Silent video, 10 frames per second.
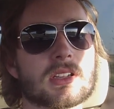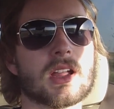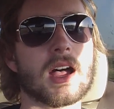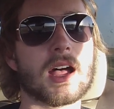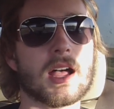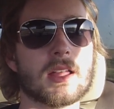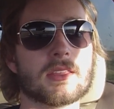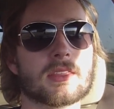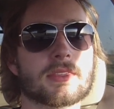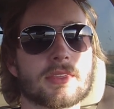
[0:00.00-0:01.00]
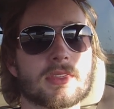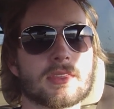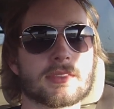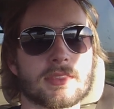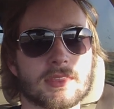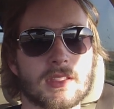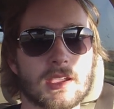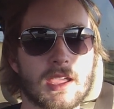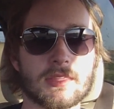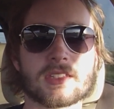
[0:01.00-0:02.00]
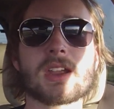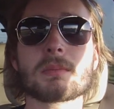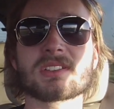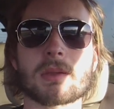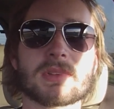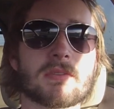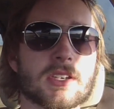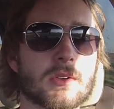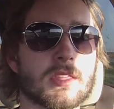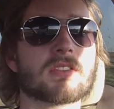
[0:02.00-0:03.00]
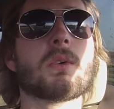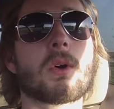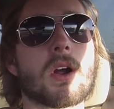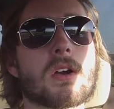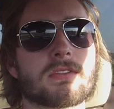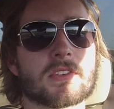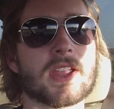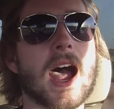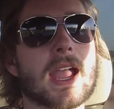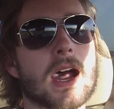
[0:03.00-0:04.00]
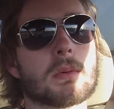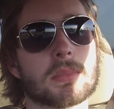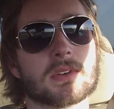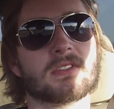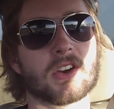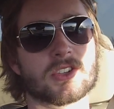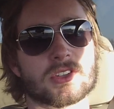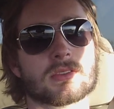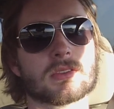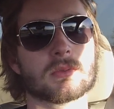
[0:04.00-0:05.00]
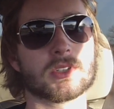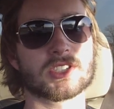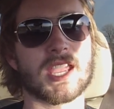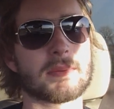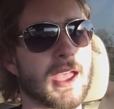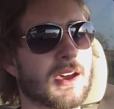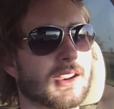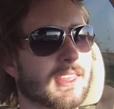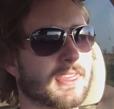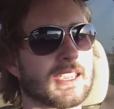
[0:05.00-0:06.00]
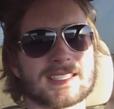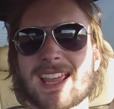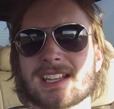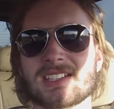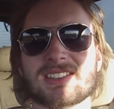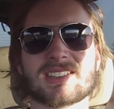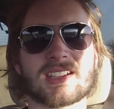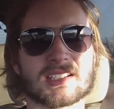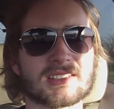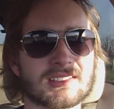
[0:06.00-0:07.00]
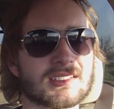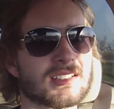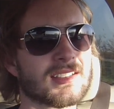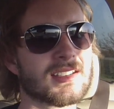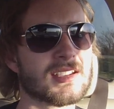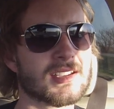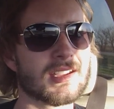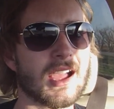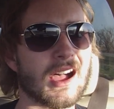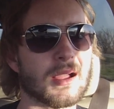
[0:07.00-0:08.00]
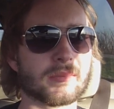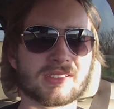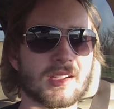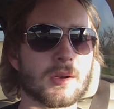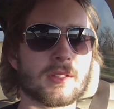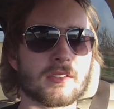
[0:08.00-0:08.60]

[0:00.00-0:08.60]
and the numbers I'm giving you on the 4.0 are for the high output version, which came out, I think, 96. So the